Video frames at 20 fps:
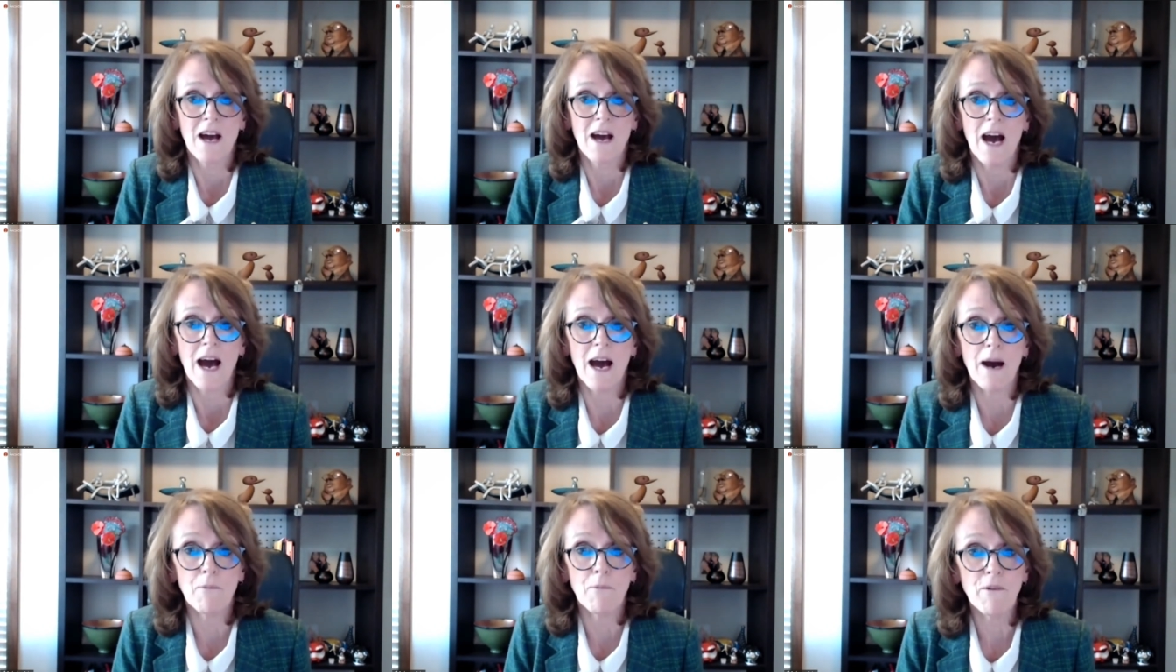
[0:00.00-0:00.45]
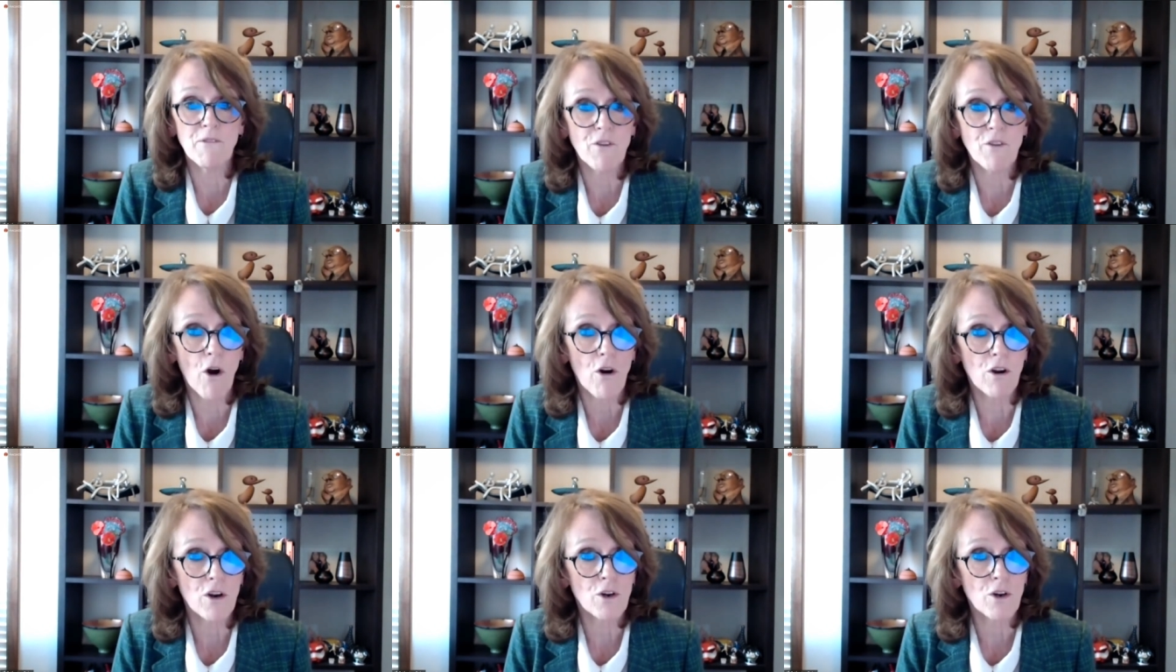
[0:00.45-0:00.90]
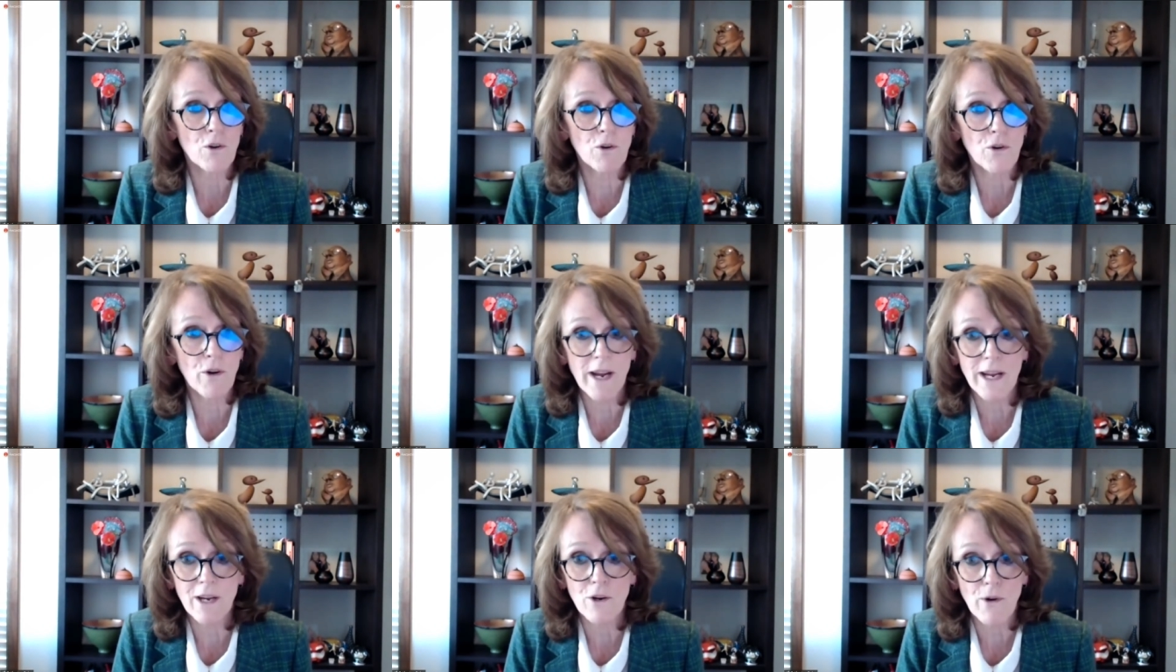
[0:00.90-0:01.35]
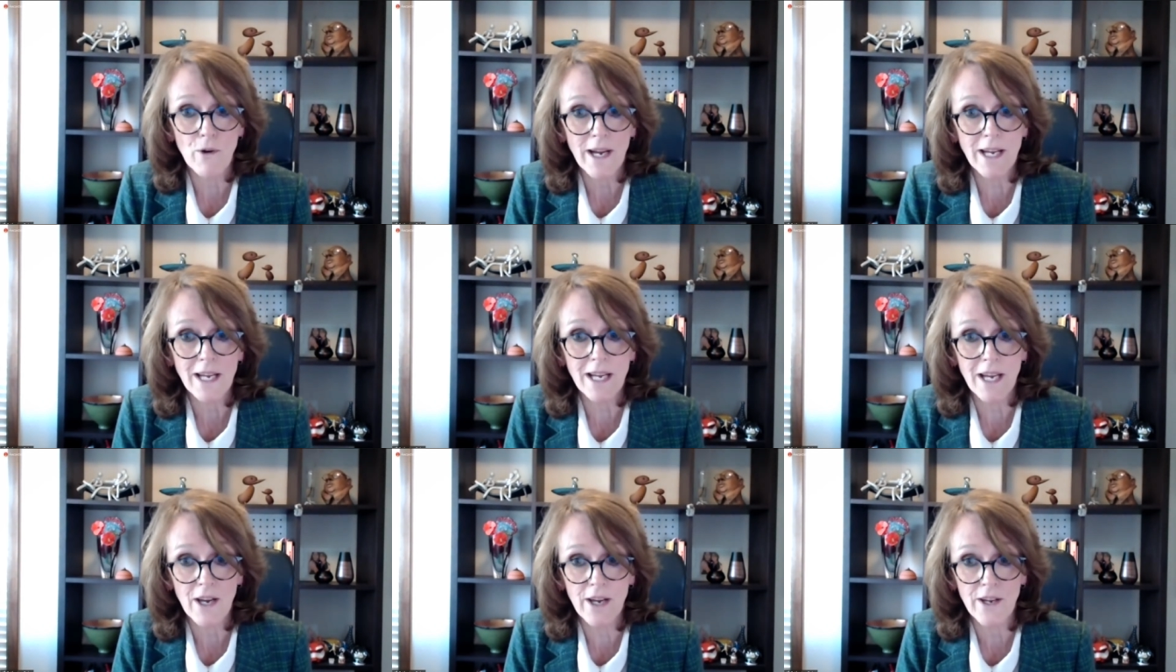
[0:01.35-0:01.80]
Uh, we've got great,
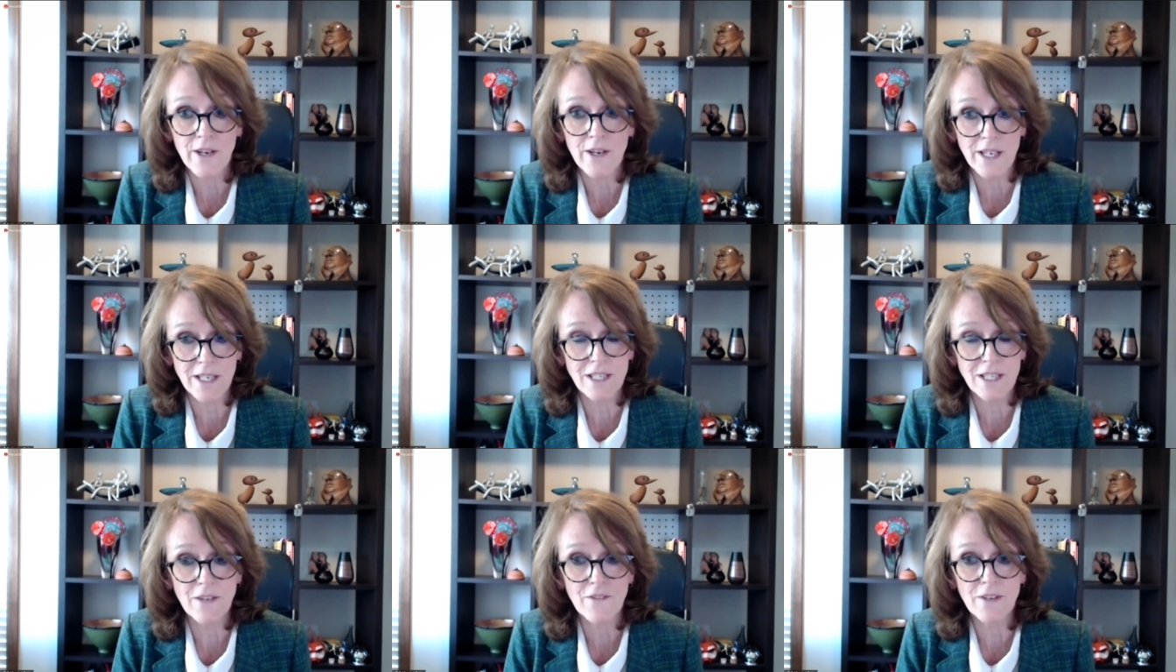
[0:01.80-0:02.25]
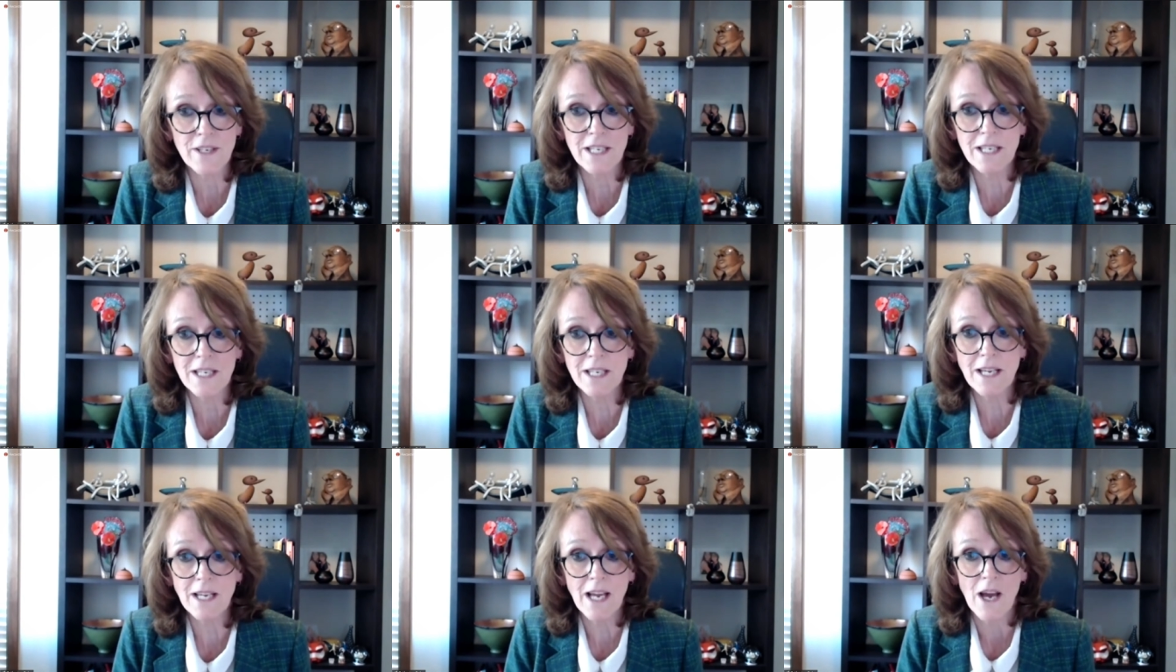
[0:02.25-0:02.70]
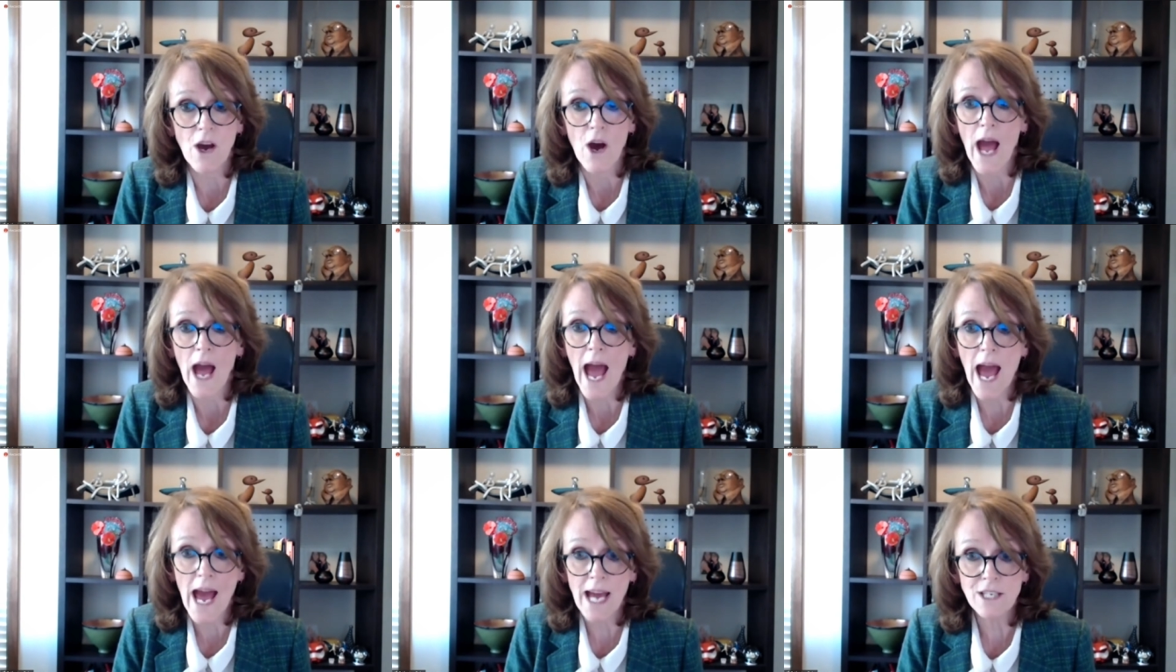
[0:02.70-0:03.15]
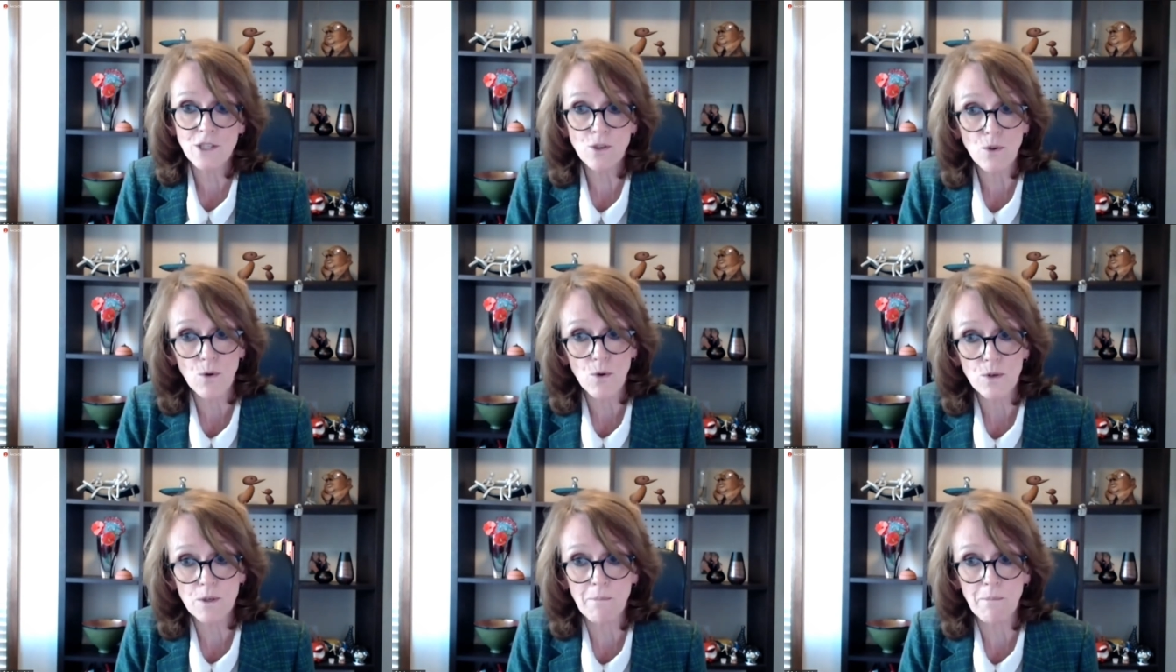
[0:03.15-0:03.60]
great connectivity and
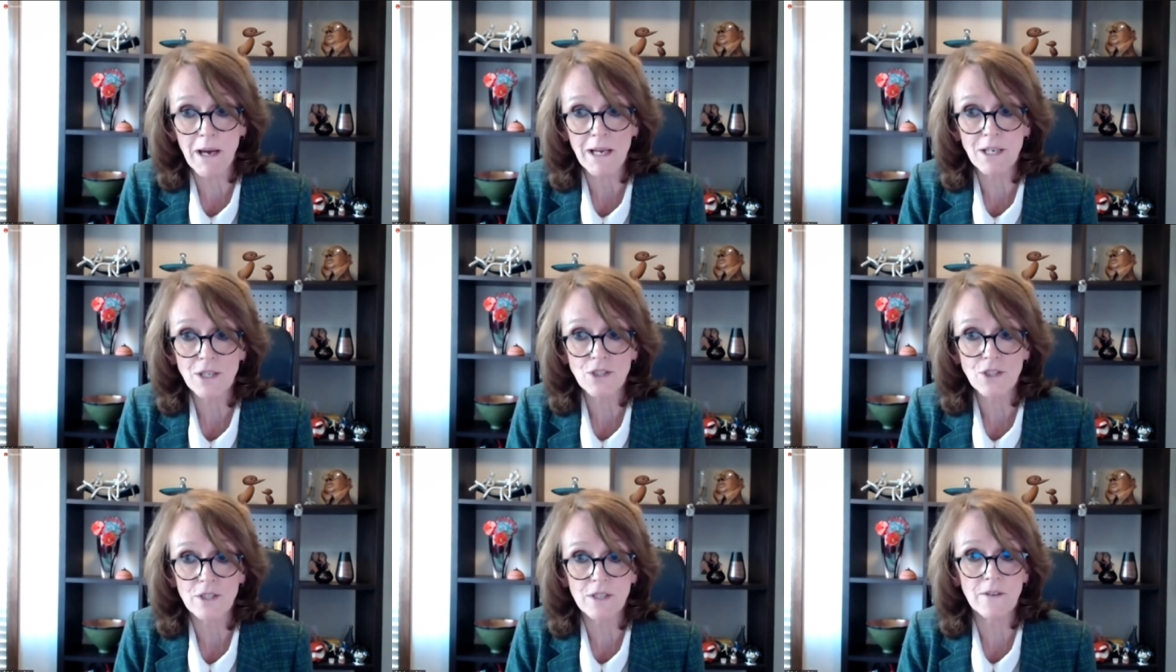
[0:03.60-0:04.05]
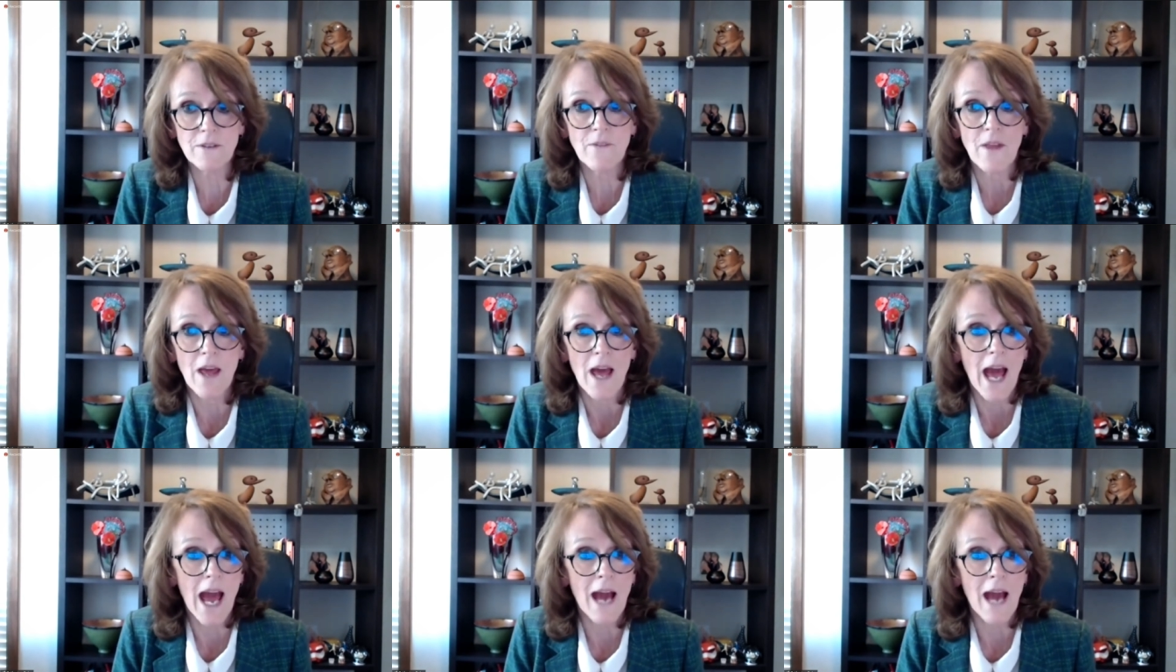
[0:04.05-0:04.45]
automation.